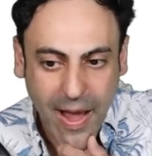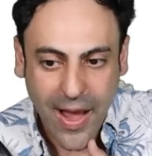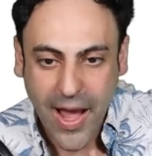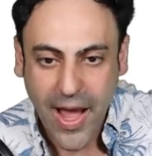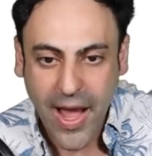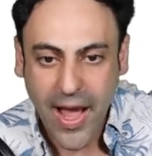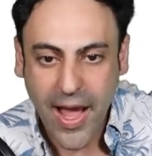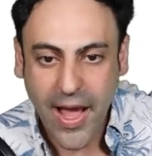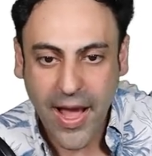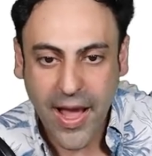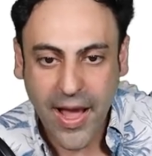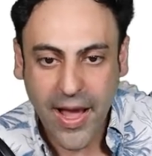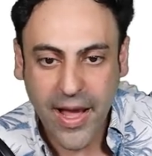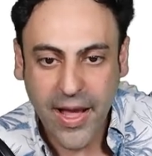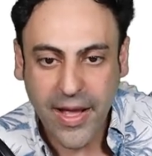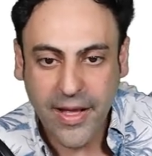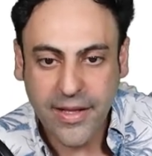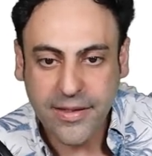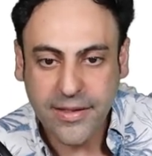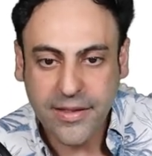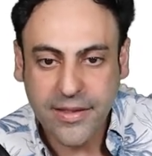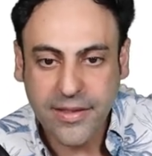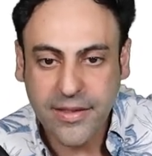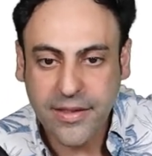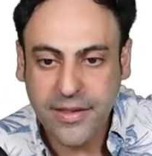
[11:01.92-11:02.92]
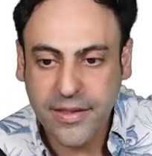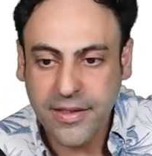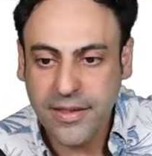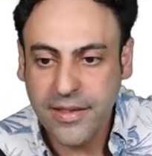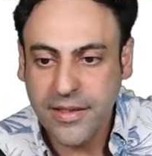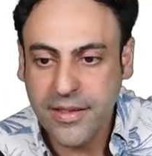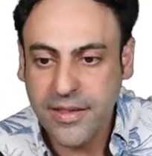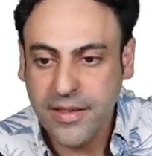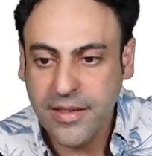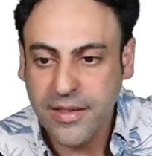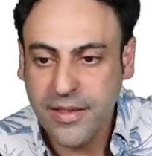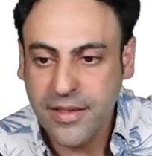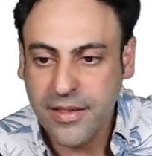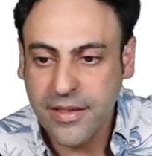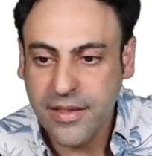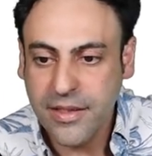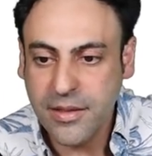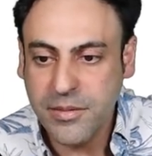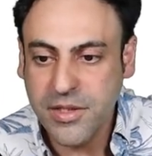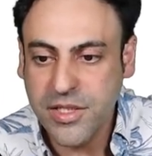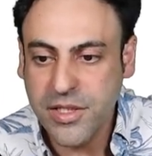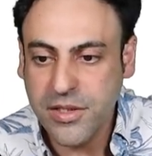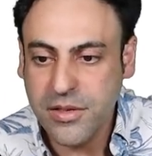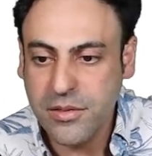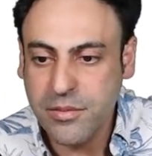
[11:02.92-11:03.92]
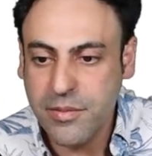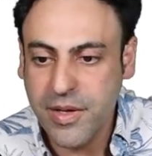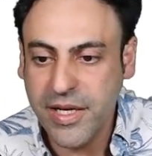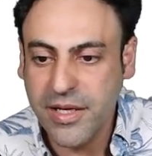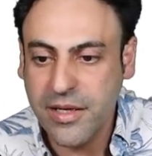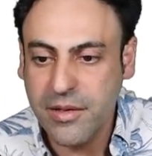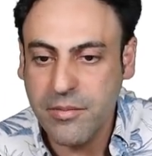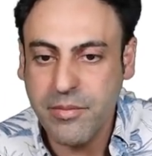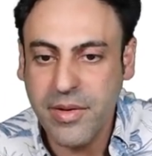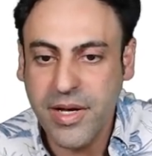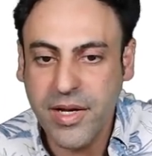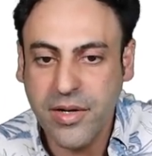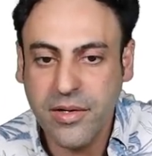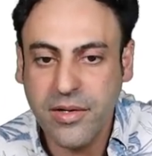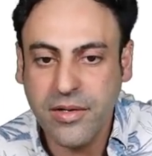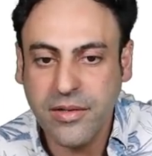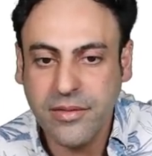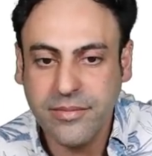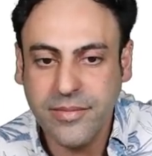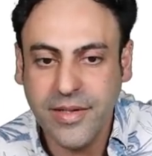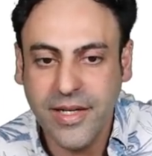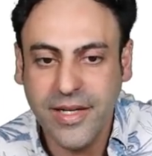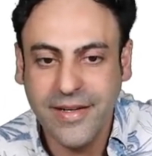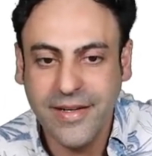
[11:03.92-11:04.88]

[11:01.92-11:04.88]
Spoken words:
And let me just make it better.